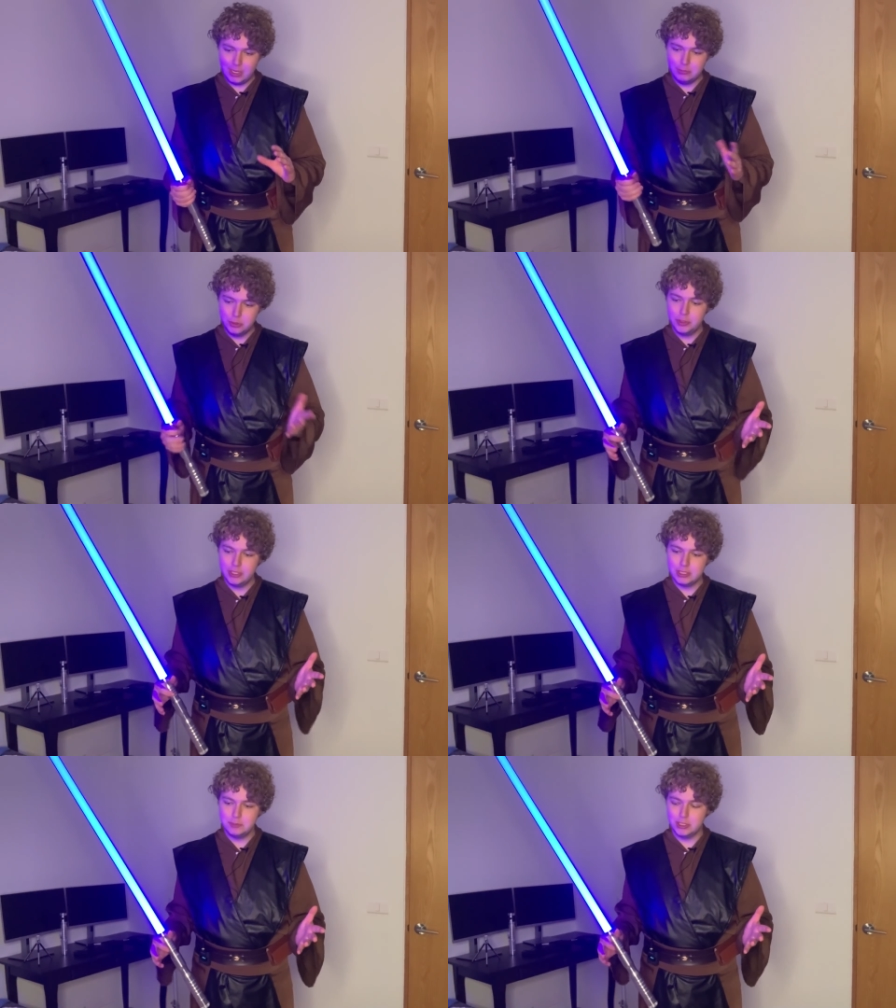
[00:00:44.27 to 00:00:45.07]
I'm doing
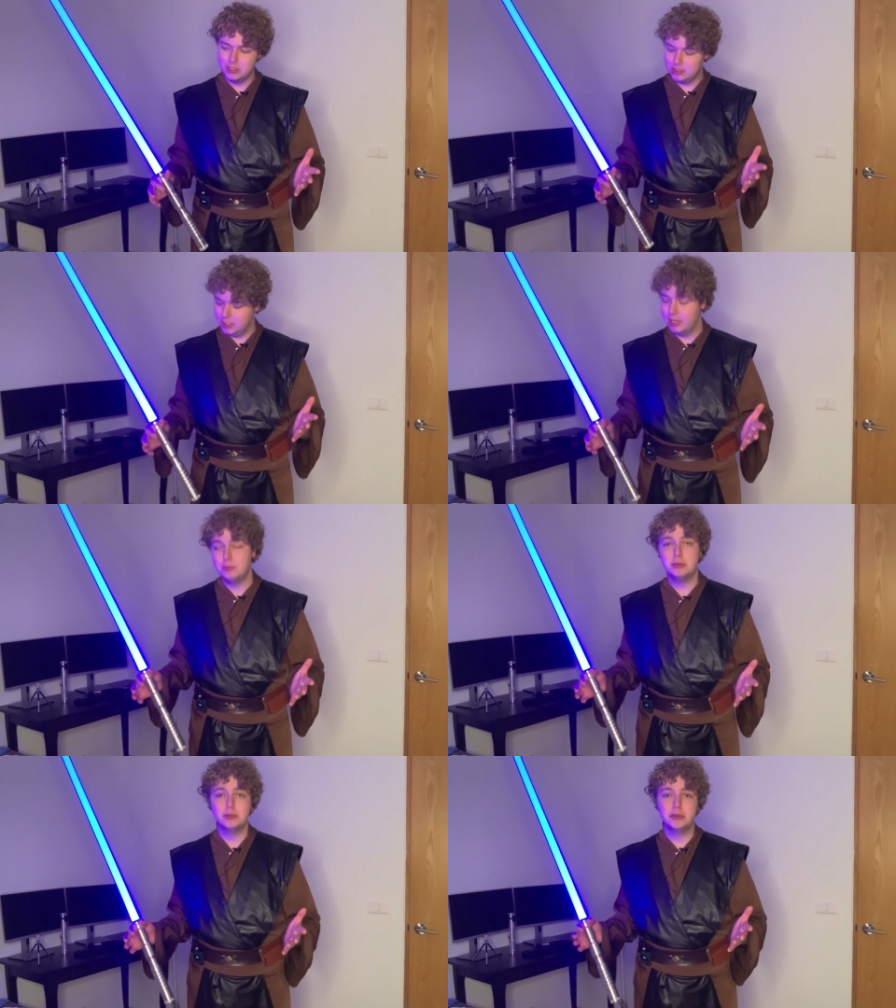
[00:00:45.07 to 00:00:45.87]
this because a lot
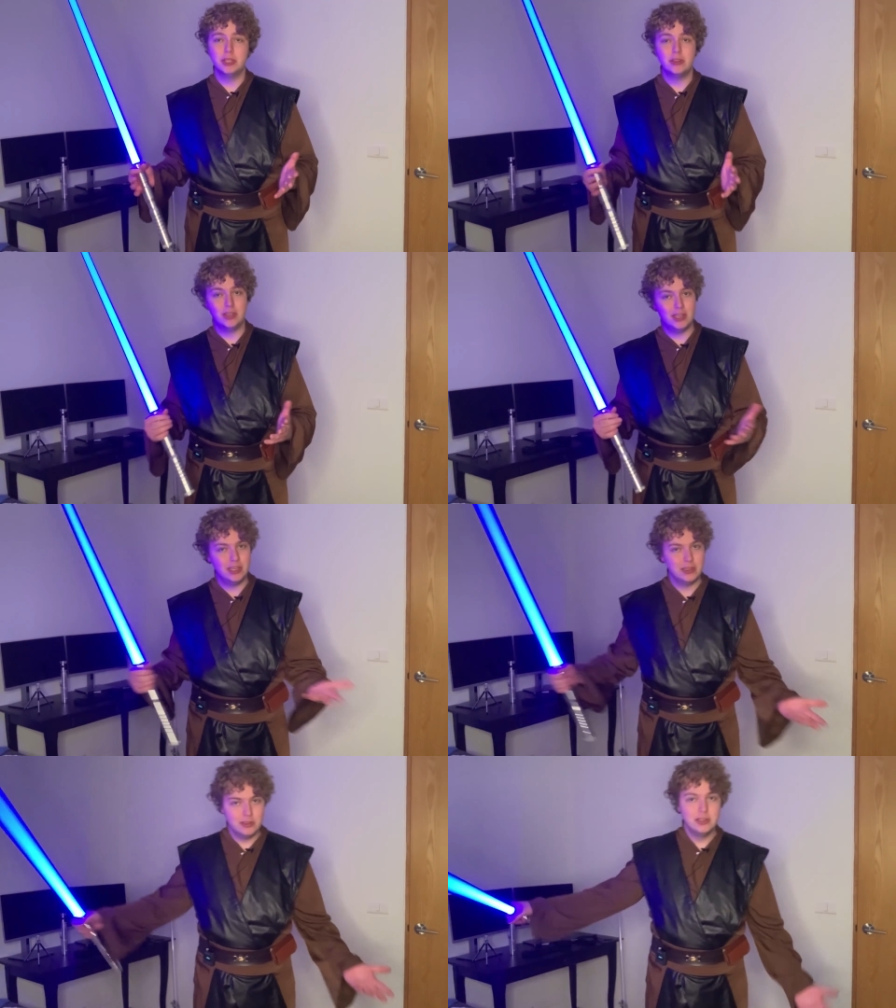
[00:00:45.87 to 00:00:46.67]
of people think that
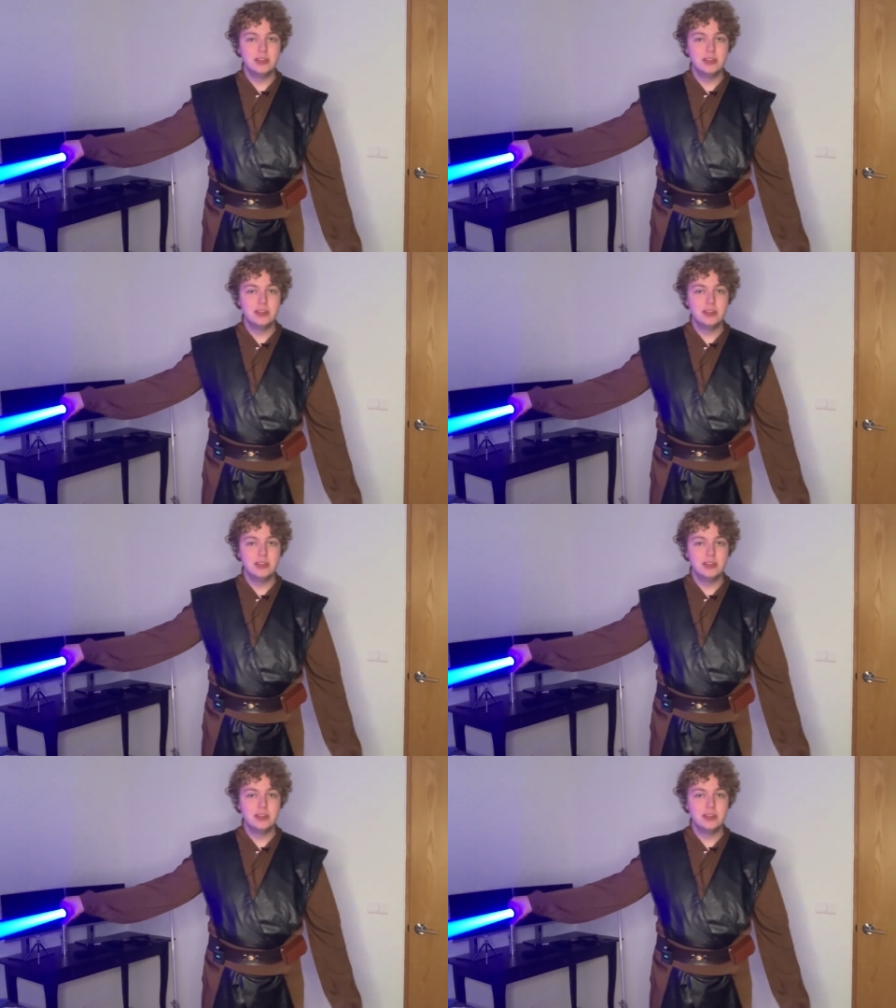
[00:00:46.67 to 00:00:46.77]
I